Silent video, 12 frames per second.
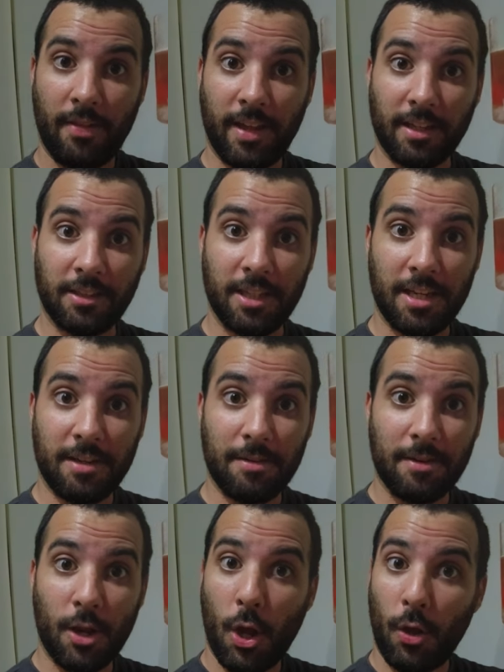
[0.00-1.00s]
And that's it,
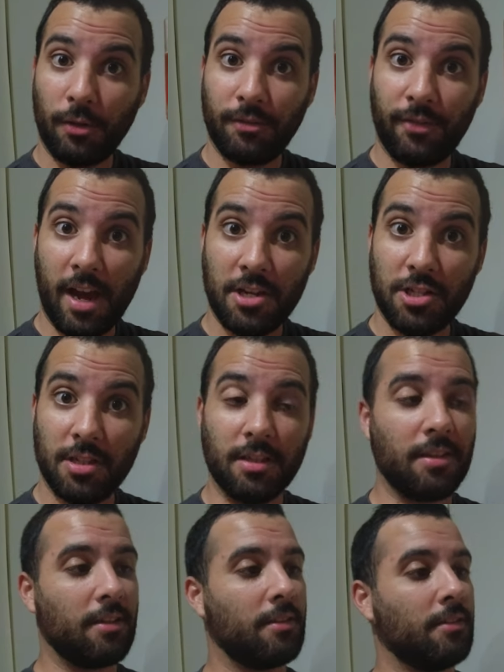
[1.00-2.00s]
old
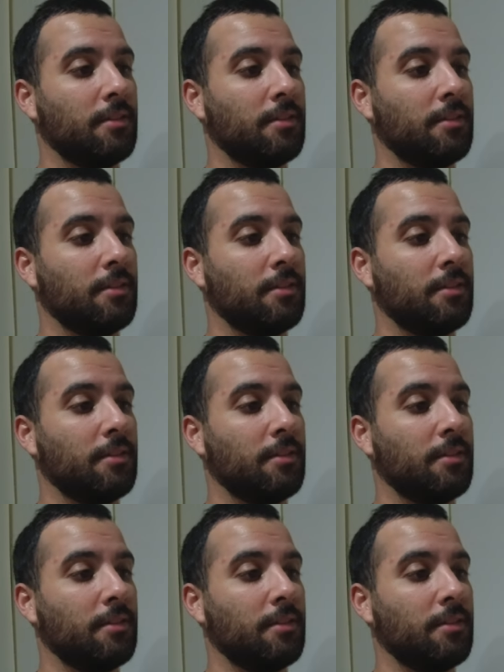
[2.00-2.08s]
fashioned.